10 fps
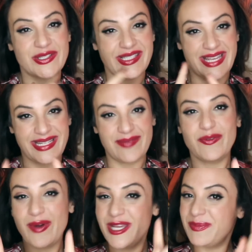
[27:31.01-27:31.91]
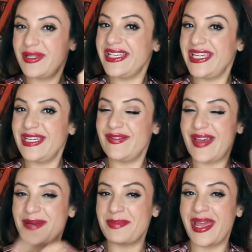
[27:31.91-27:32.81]
Stand up for what you believe
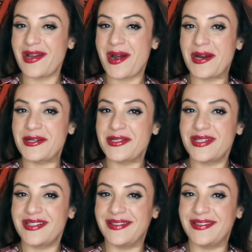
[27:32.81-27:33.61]
and make art.